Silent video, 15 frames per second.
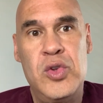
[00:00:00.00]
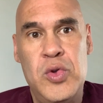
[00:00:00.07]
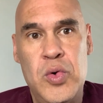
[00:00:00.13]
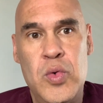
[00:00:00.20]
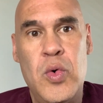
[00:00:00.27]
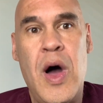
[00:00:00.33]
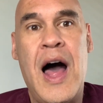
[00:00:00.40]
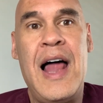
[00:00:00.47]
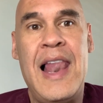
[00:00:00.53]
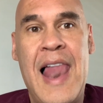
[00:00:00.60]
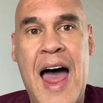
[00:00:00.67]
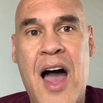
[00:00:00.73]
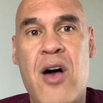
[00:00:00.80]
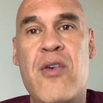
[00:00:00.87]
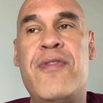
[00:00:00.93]
to
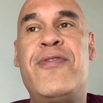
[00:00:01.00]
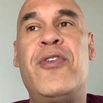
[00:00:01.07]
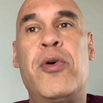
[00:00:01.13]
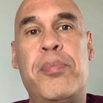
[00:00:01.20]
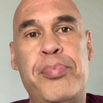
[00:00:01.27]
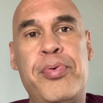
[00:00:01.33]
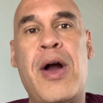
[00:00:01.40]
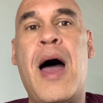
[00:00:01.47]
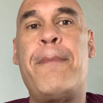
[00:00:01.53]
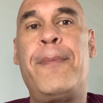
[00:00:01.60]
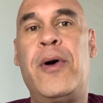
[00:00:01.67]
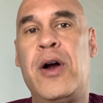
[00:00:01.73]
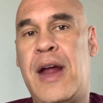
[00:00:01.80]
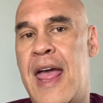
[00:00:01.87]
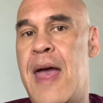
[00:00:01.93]
allow for
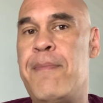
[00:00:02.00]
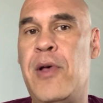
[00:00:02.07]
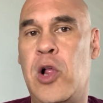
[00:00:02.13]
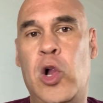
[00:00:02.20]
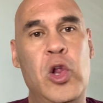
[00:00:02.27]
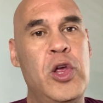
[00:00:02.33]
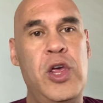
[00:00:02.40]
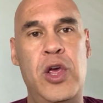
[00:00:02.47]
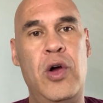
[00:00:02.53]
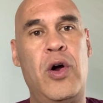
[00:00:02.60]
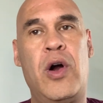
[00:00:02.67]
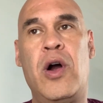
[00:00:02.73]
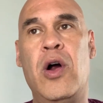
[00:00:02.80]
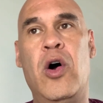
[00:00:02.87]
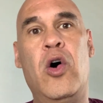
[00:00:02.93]
proper chemical
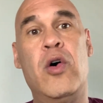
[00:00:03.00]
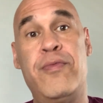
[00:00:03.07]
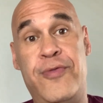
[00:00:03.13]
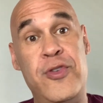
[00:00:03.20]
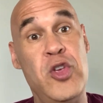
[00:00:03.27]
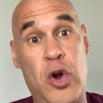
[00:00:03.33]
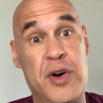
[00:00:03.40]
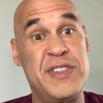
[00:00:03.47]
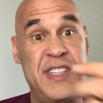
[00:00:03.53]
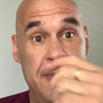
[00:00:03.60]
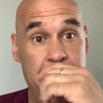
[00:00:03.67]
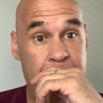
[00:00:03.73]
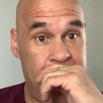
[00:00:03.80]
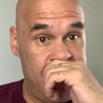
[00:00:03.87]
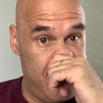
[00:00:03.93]
cure of your
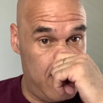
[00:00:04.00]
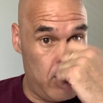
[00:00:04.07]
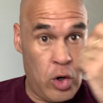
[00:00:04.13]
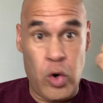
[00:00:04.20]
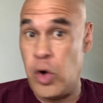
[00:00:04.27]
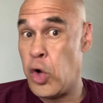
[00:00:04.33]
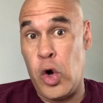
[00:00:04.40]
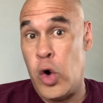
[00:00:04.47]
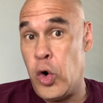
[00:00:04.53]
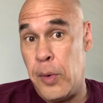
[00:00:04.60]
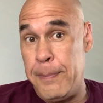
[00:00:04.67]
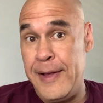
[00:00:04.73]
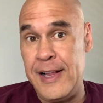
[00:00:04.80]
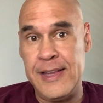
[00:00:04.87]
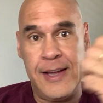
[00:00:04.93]
cement or core
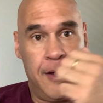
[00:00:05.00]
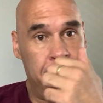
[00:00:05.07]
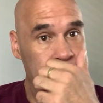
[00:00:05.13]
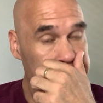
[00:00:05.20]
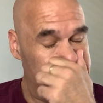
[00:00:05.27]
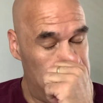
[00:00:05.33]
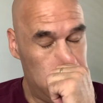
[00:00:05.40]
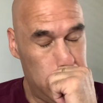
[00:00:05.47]
buildup.